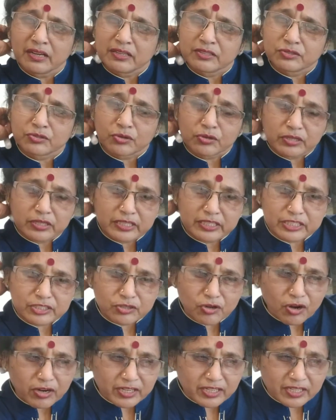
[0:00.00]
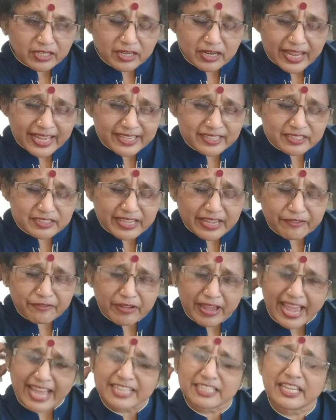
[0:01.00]
So it's not like
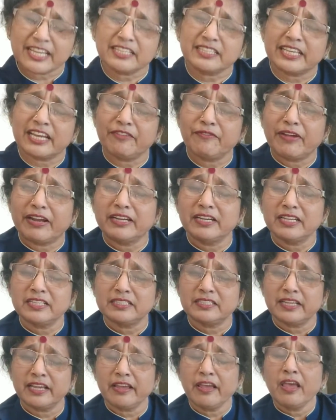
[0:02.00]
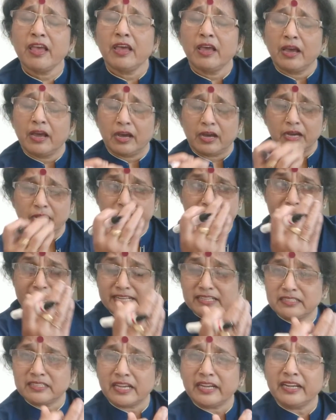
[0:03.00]
as I said Wednesday
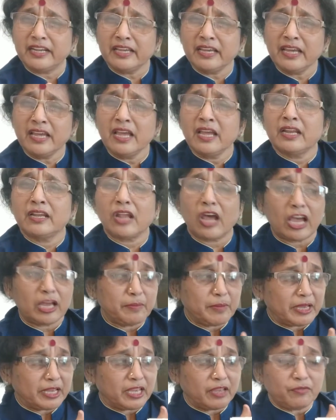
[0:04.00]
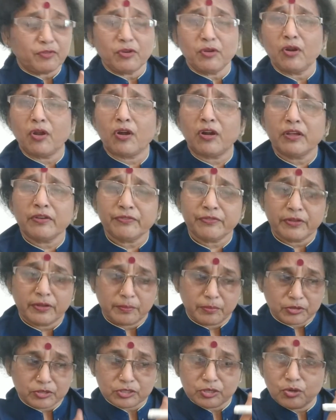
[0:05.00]
and Sunday. Now I may give you a lot of,
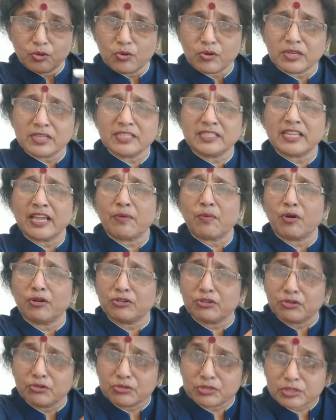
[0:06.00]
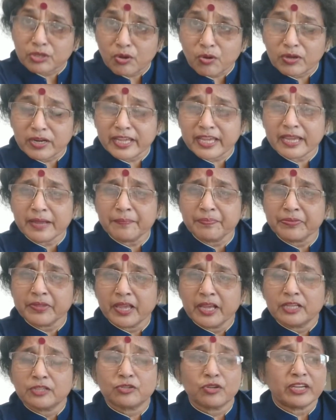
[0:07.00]
because locus I want to do slowly,
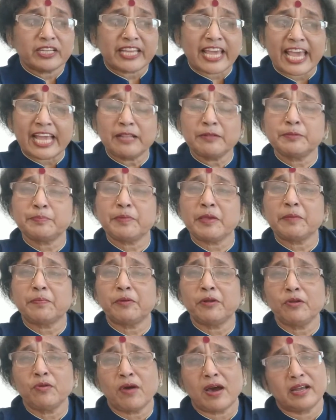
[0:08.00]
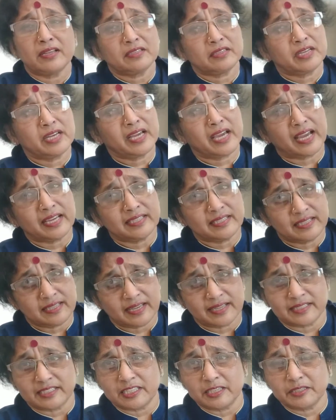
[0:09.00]
so it helps people who are answering
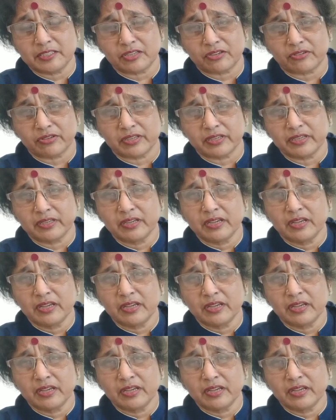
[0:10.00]
ICSC children.